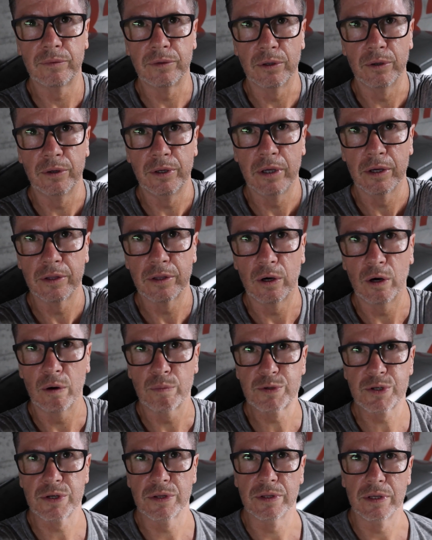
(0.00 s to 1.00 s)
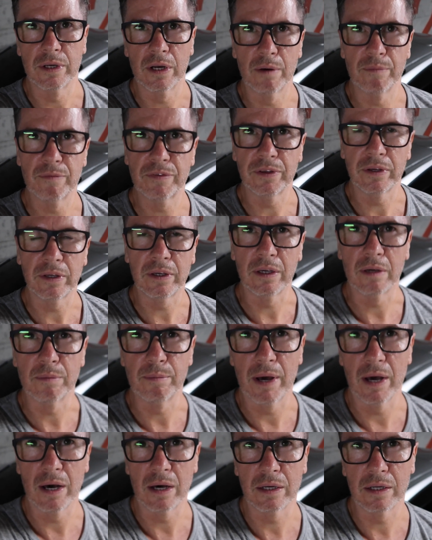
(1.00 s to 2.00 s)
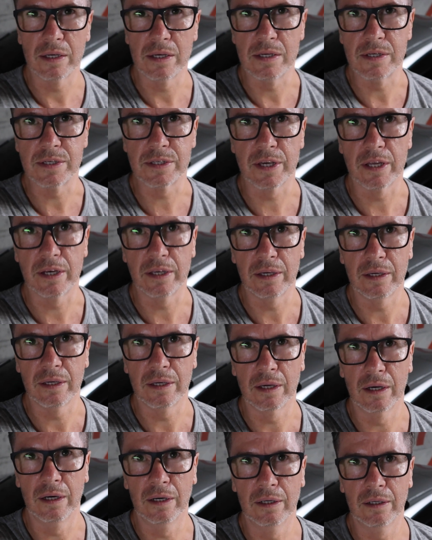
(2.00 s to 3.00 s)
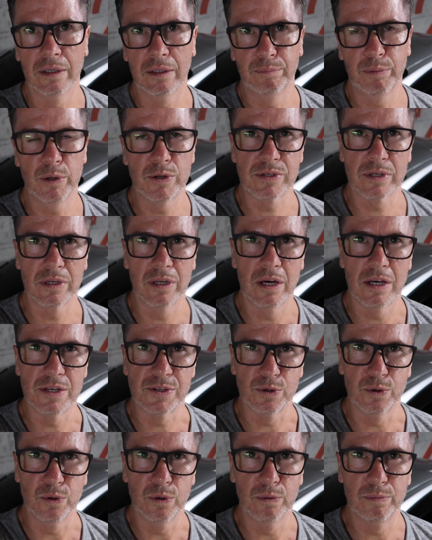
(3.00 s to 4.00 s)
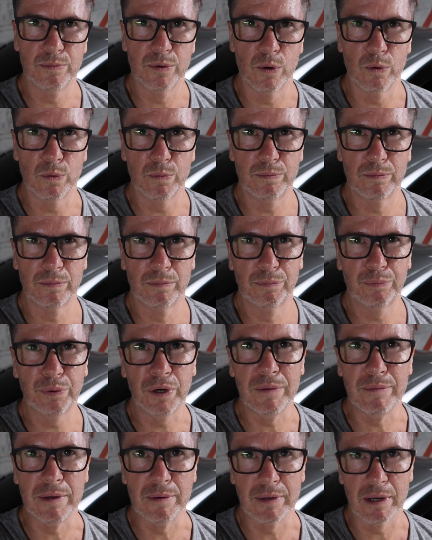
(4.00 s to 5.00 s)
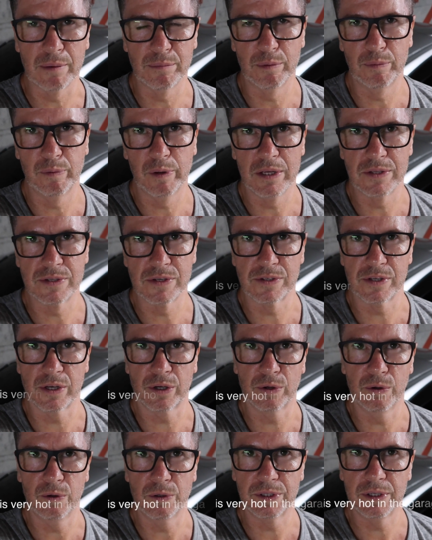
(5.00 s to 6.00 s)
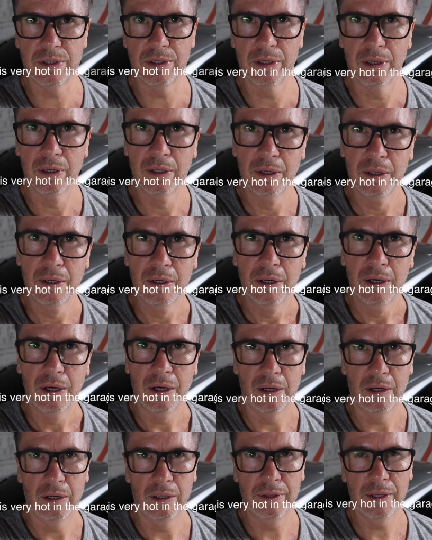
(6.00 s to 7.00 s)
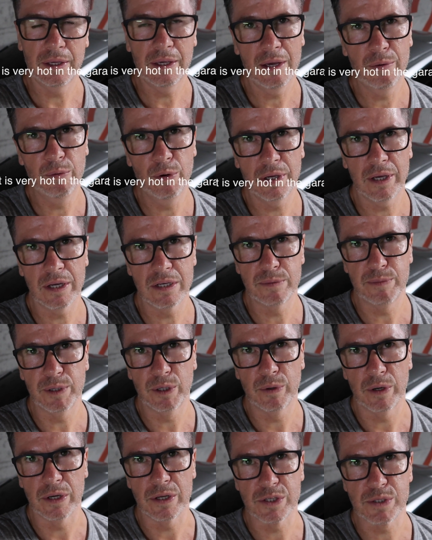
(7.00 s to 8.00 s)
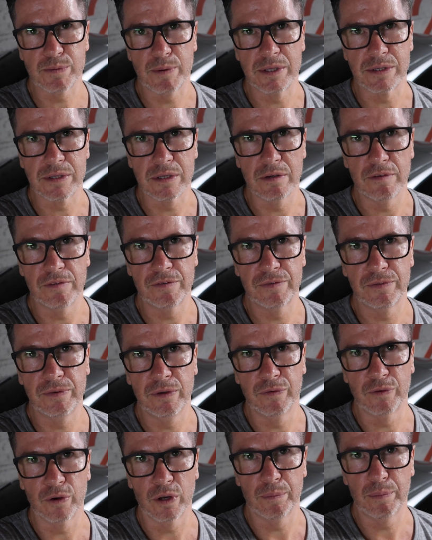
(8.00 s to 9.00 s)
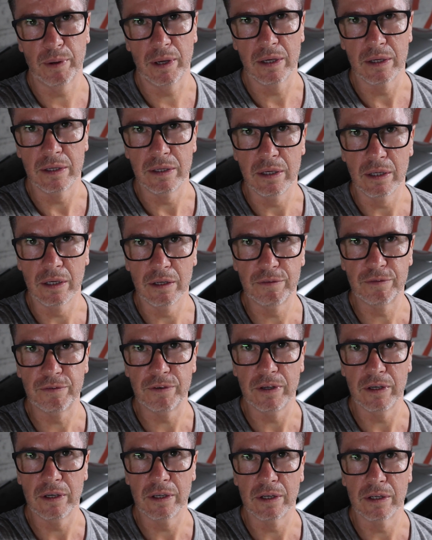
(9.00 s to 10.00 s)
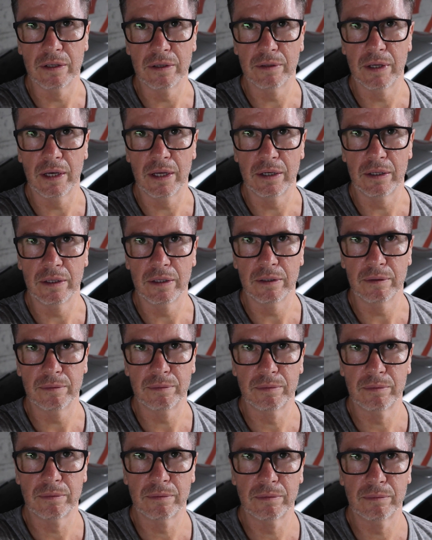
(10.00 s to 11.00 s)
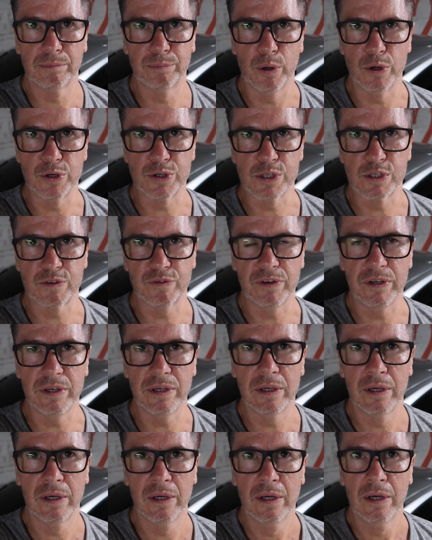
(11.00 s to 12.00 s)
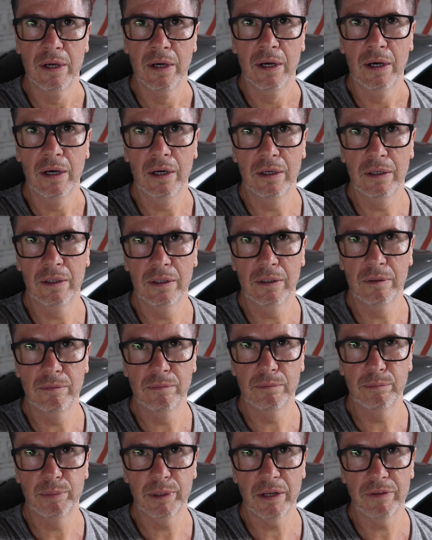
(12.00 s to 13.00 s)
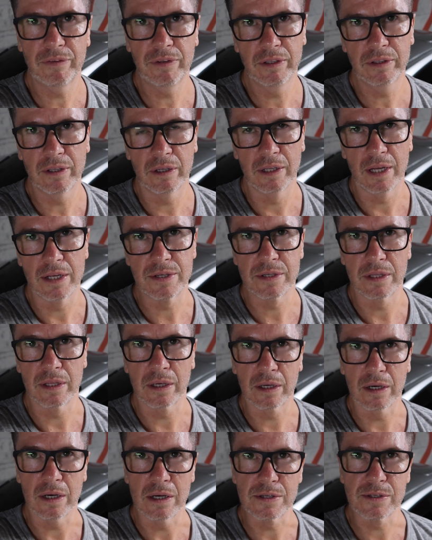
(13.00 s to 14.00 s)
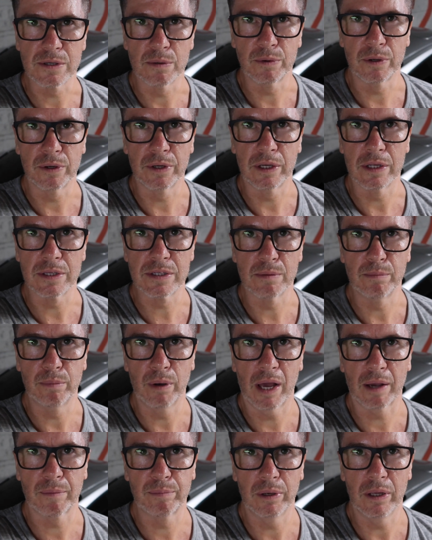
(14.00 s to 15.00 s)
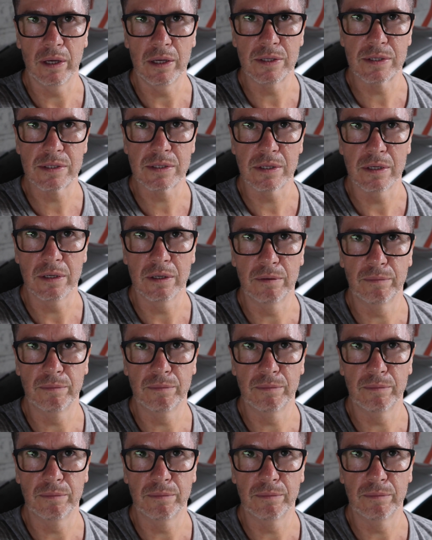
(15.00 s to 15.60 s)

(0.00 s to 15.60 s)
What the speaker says: The only other option that I'm thinking about is getting personalized or premium number plates, as they're called here. They can work out to be quite expensive. You've got to pay a yearly fee and a purchase fee. But I think they'll add to the car, so I'm going to get some black plates.